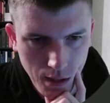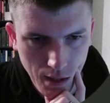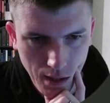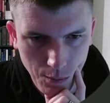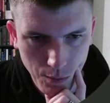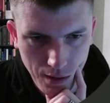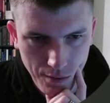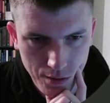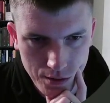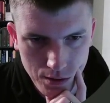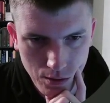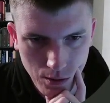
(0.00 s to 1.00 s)
And we have a
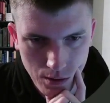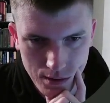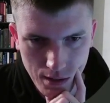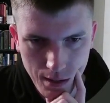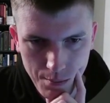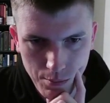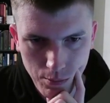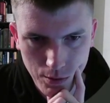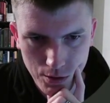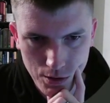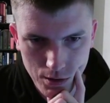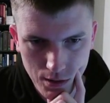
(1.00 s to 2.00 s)
token type,
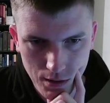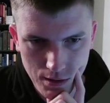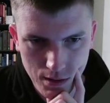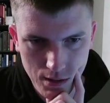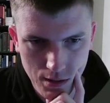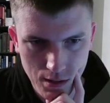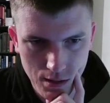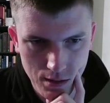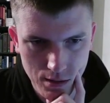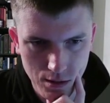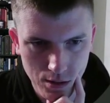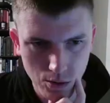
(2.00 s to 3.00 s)
which just tells us that this
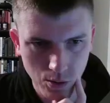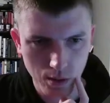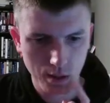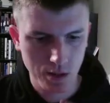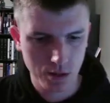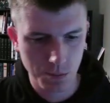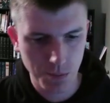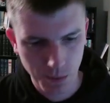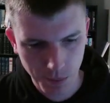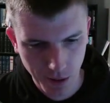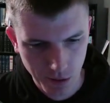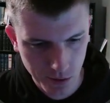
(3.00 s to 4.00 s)
is a token that should be a
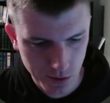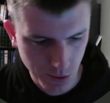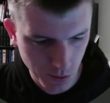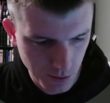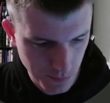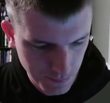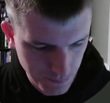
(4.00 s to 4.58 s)
bearer token.